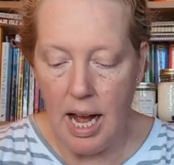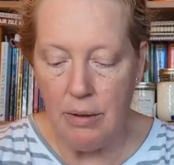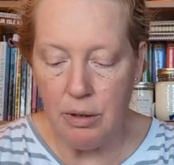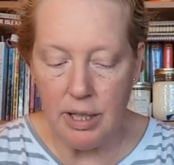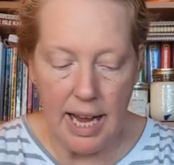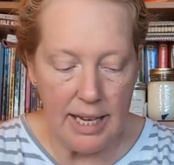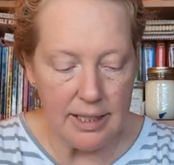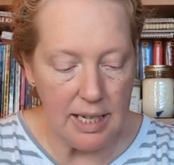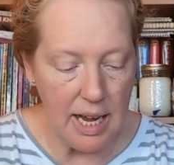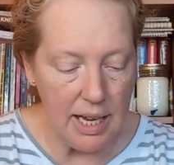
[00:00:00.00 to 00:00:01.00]
I will
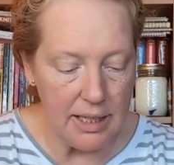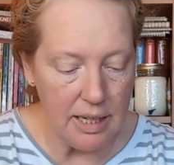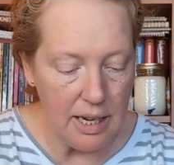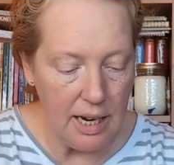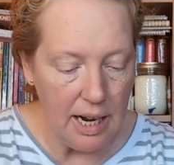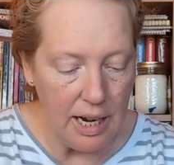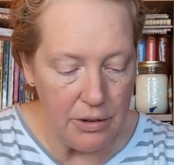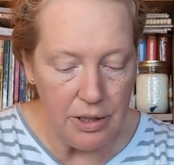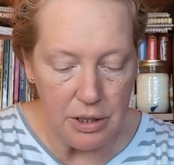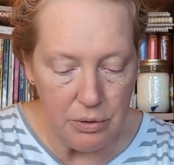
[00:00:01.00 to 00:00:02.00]
cast on
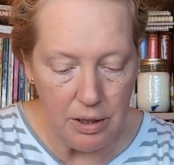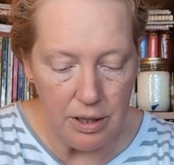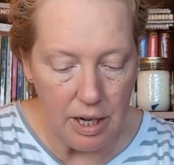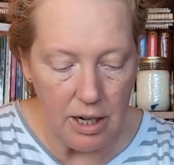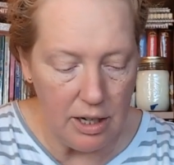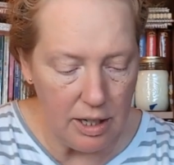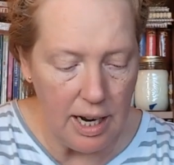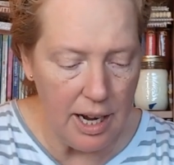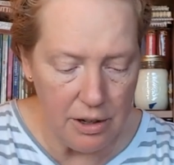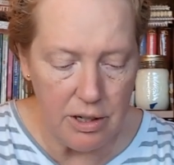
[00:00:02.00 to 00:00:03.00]

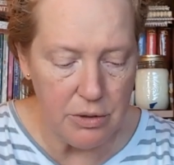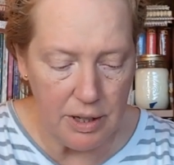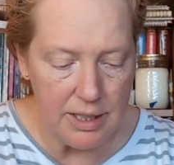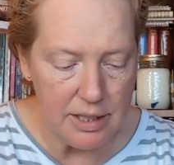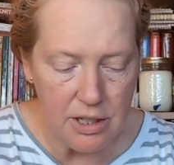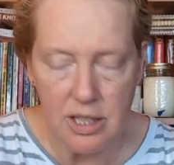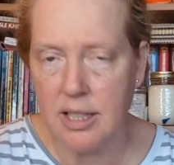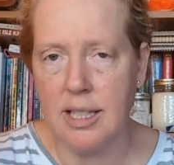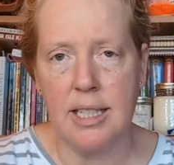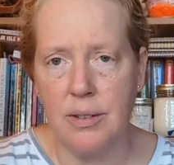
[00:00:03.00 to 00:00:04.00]
120
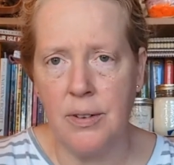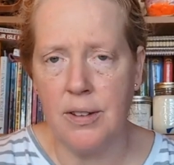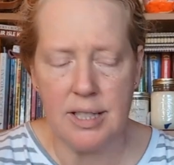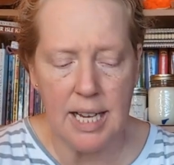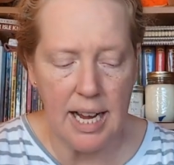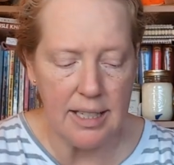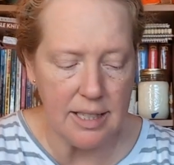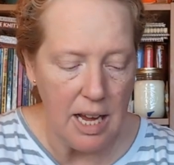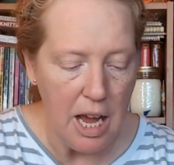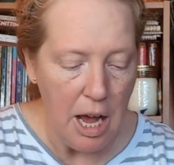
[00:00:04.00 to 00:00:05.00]
stitches because that's the 5th size.